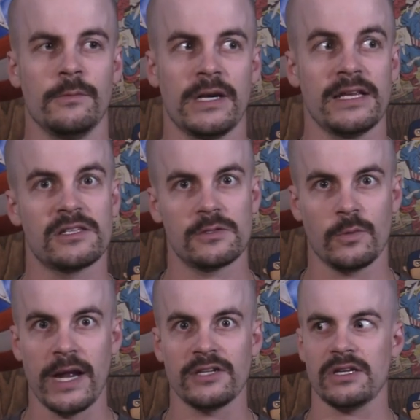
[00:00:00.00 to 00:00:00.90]
And when I
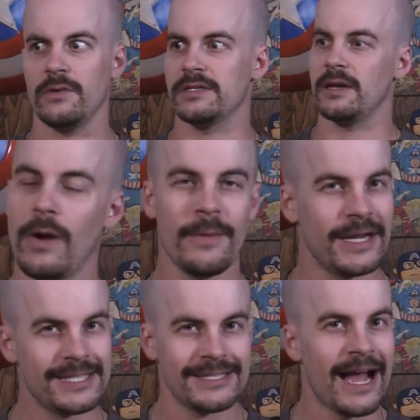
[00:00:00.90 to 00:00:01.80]
switched, I was like, why am
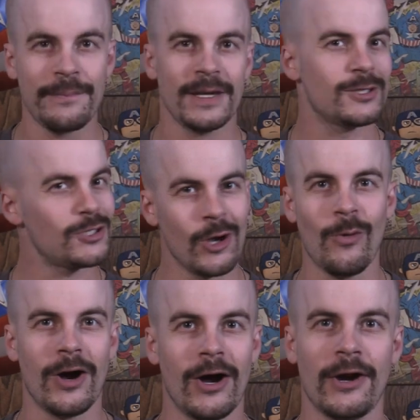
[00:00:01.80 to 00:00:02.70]
I stopping
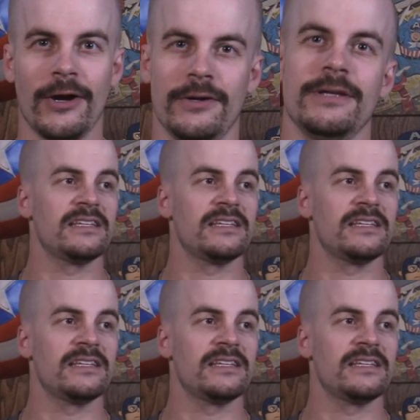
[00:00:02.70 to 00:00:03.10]
so hard?